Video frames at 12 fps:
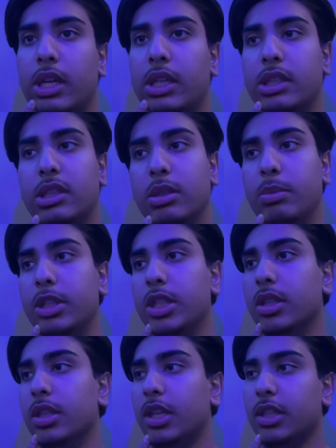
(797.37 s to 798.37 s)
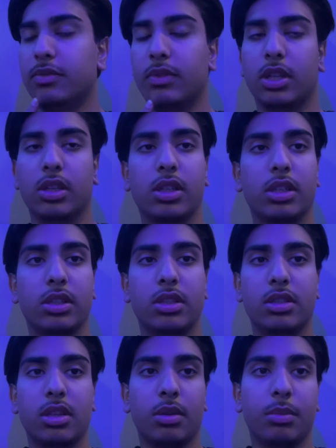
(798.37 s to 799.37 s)
see me in the next vlog, cause
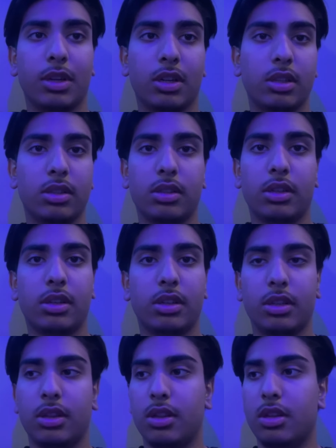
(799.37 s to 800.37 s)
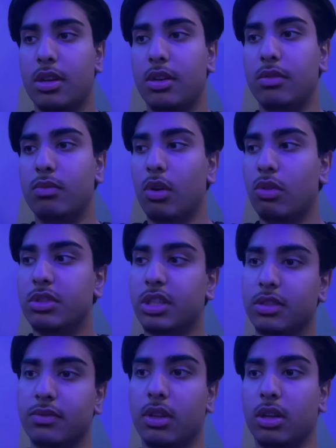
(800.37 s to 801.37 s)
I'm not, the road
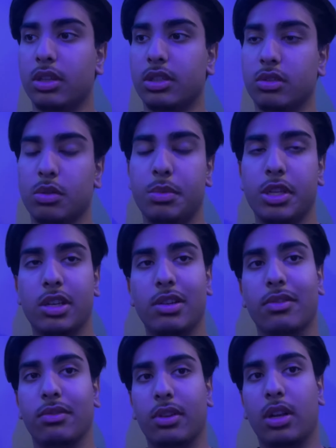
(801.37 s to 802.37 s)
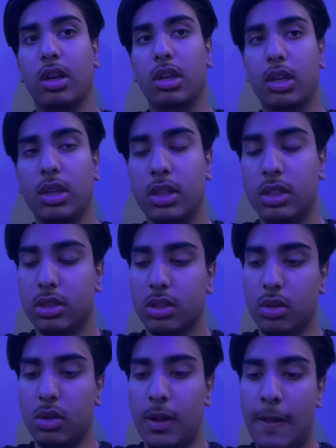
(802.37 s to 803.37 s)
test vlog is gonna be a different vlog, so.